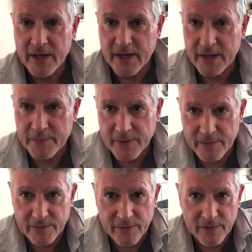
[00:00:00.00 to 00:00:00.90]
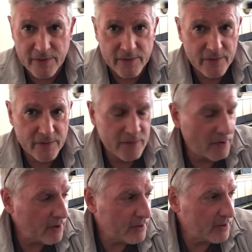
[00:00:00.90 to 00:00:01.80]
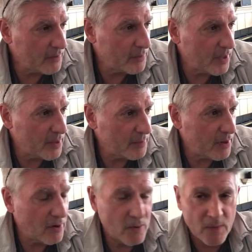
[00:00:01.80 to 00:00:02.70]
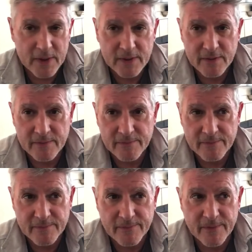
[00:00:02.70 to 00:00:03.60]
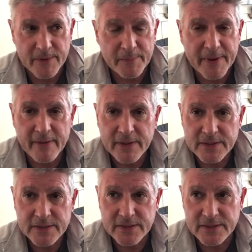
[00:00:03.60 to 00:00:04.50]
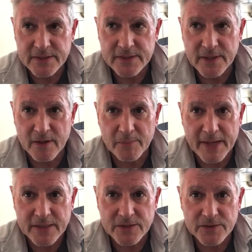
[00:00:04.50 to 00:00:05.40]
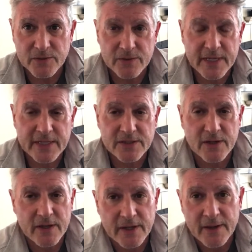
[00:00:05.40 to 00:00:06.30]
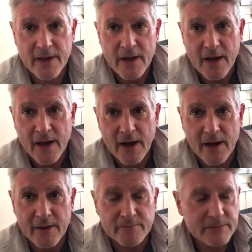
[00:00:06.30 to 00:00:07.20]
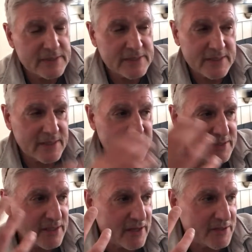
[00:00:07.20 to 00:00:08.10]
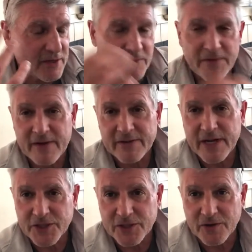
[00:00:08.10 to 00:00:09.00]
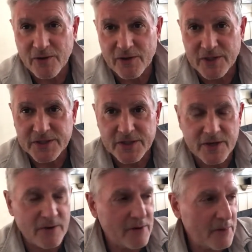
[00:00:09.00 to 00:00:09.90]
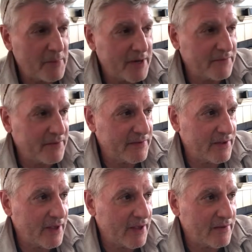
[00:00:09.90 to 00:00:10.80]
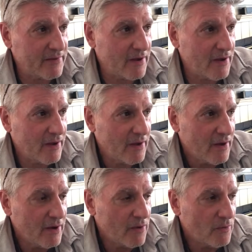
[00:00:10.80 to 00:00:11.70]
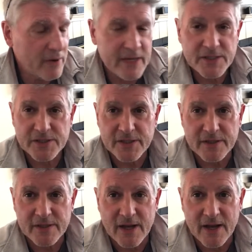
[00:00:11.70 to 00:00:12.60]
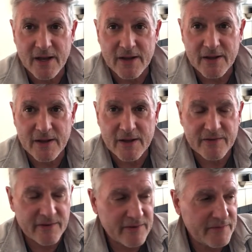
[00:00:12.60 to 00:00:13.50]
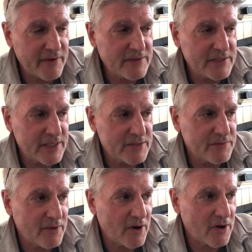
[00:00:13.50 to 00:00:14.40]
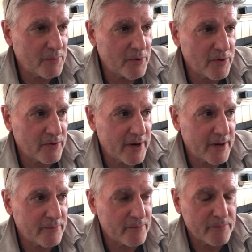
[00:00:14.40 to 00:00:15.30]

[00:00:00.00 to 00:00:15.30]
And I'm here to talk a little bit about R1 for the parents. This is our back to school night talk. It's our foundation course. You know, Monta Vista has a rich and it's a very successful art program.